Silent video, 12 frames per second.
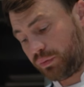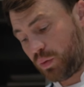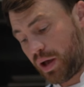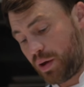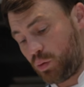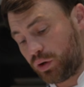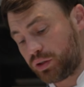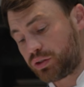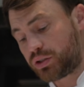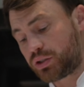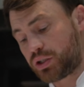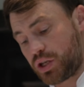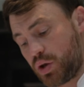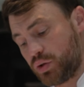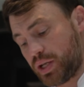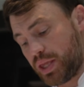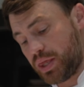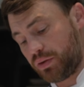of way you want to
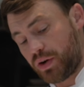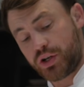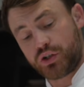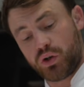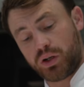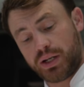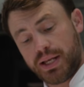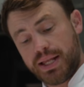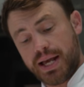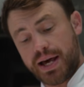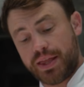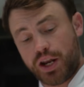use it in the restaurant. And